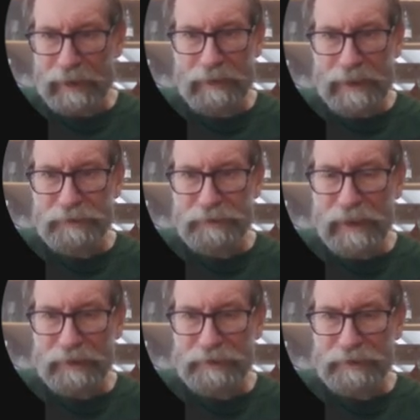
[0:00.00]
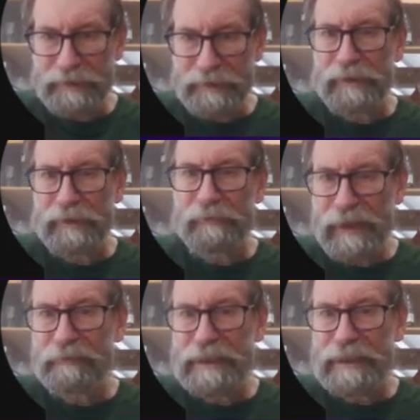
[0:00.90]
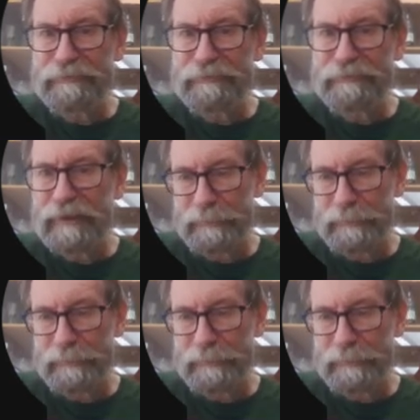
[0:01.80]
Introductions, very, very